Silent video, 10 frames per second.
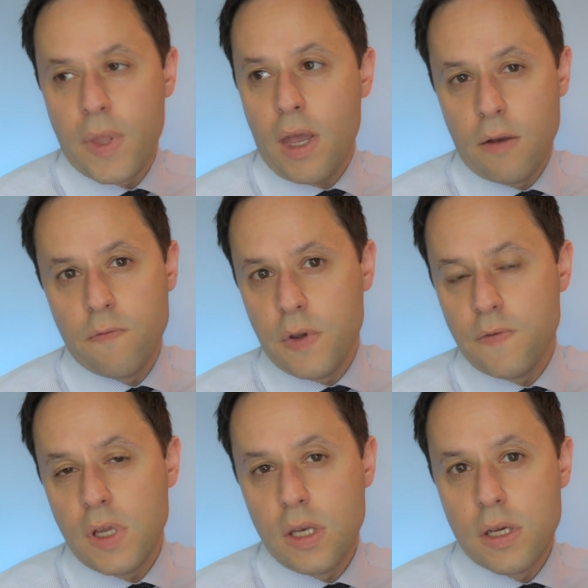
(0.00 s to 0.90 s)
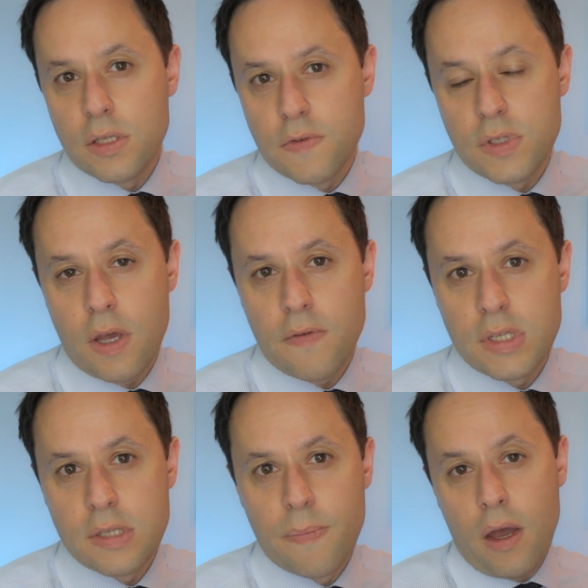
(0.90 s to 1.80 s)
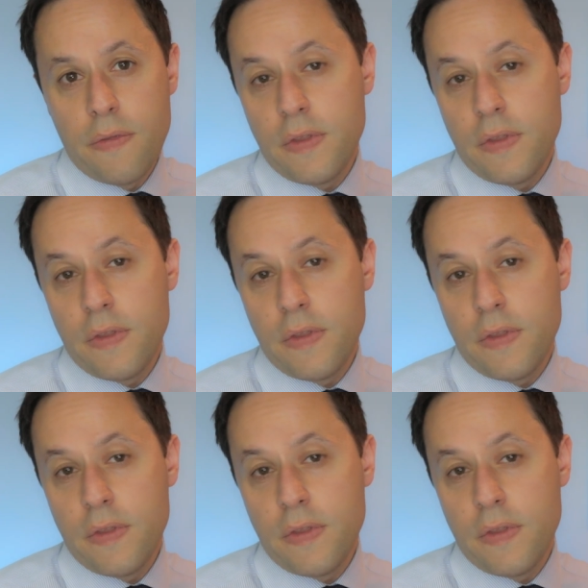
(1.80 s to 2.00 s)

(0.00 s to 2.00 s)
and 15 years of service, and